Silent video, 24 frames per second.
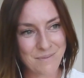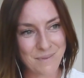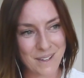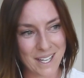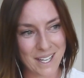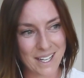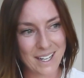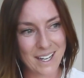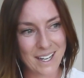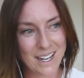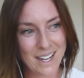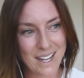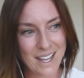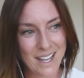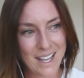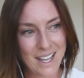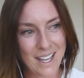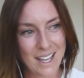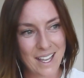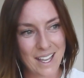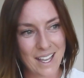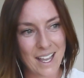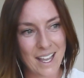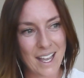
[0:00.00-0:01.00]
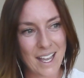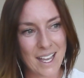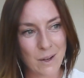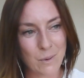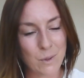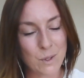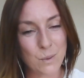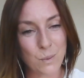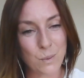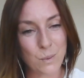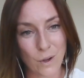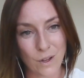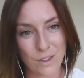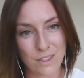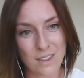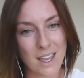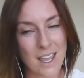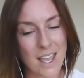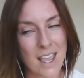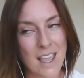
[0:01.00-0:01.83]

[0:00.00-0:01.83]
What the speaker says: But it was worth